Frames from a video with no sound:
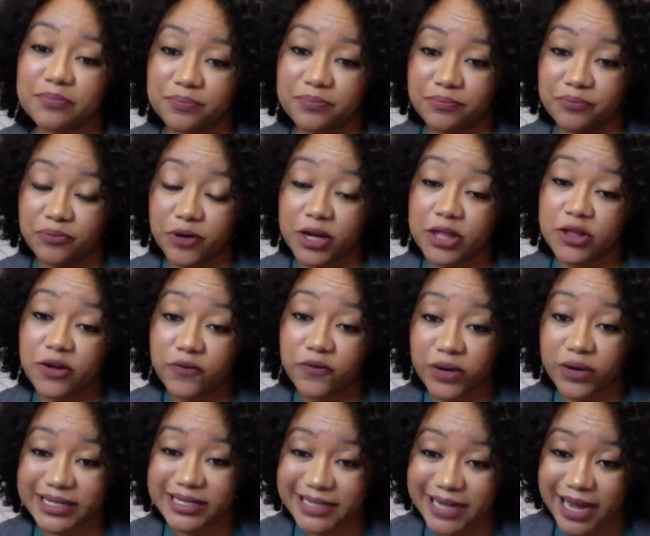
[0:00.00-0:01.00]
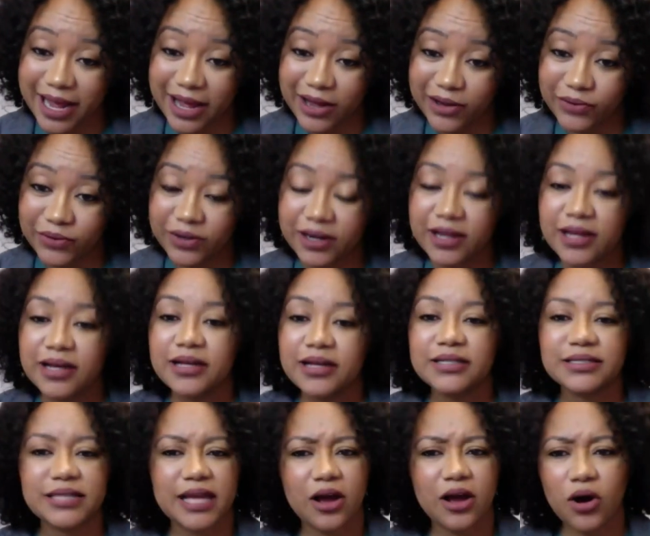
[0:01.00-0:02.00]
bring their voice down,
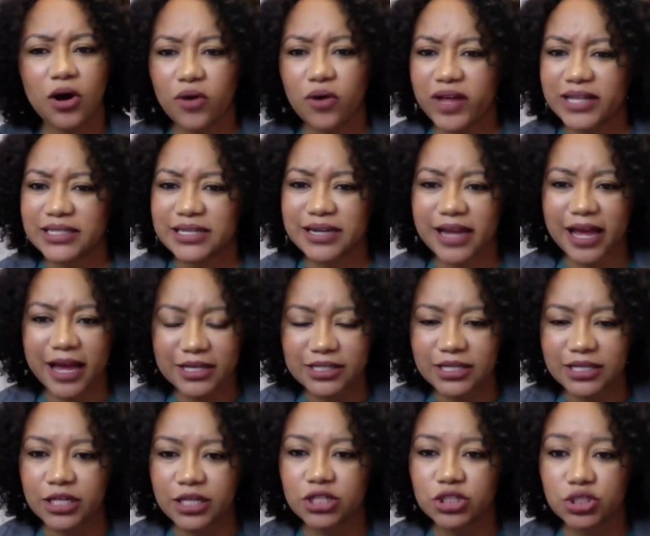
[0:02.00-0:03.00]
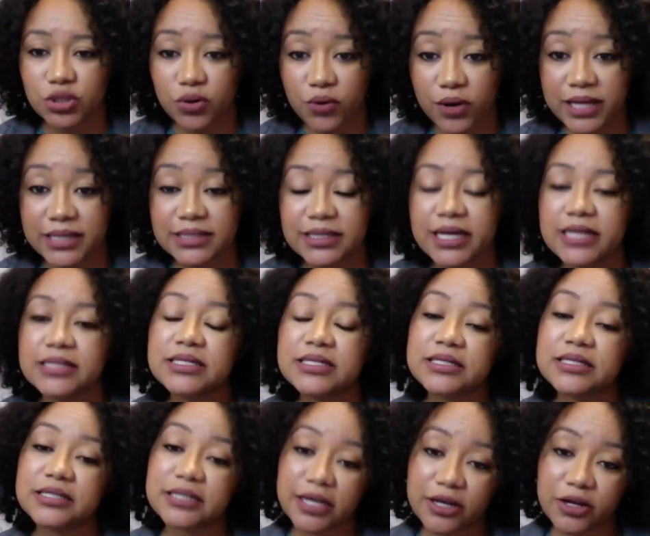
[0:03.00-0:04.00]
say, oh, that's an excellent choice. And
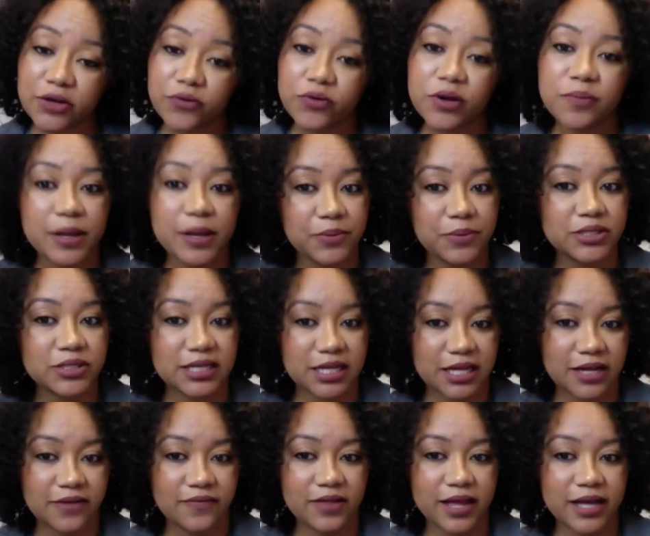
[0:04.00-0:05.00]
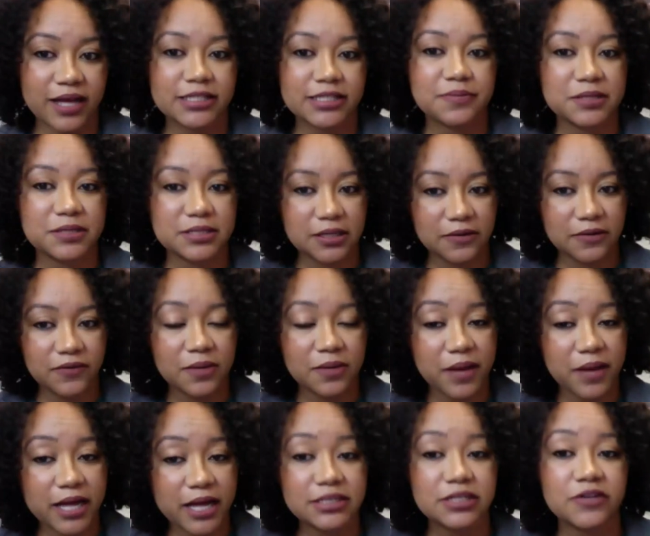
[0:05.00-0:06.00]
still remember to give that specific
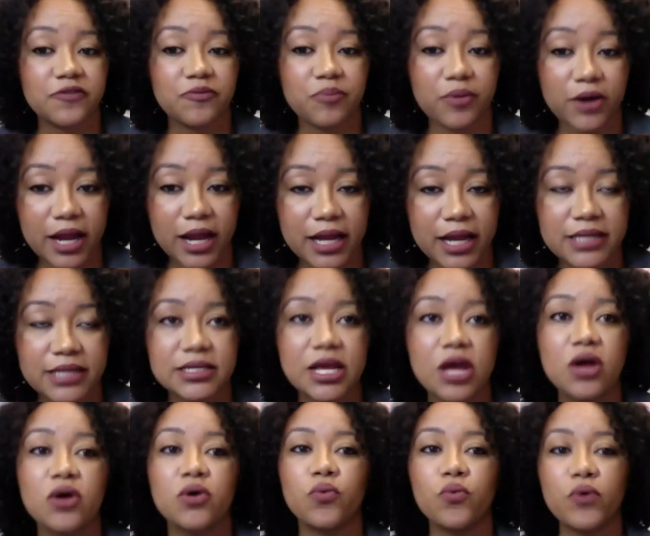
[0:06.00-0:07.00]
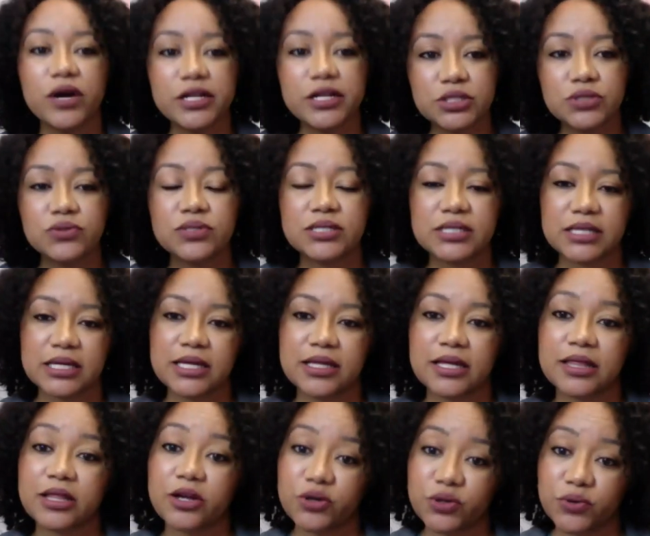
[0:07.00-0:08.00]
positive praise once you see that
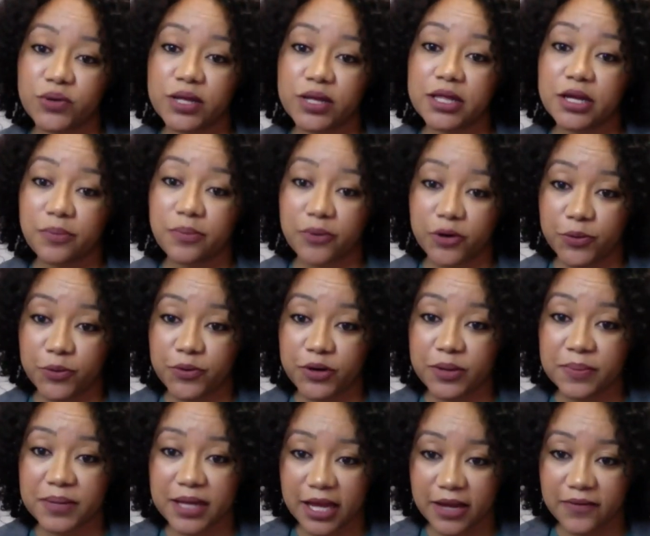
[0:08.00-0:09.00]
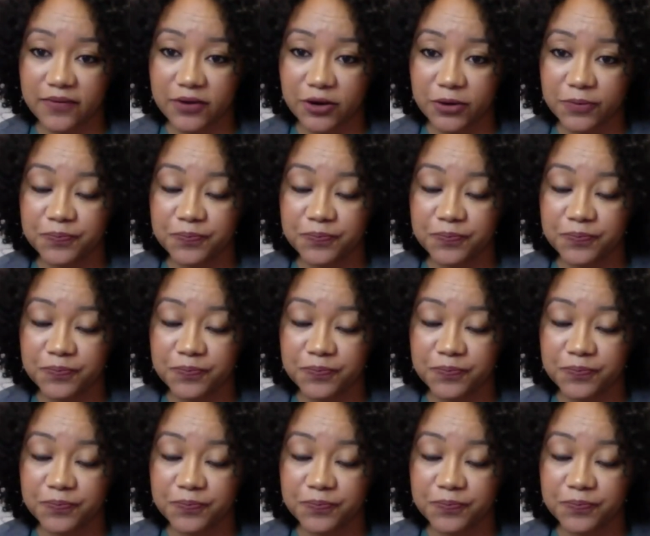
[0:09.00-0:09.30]
they're doing the appropriate behavior.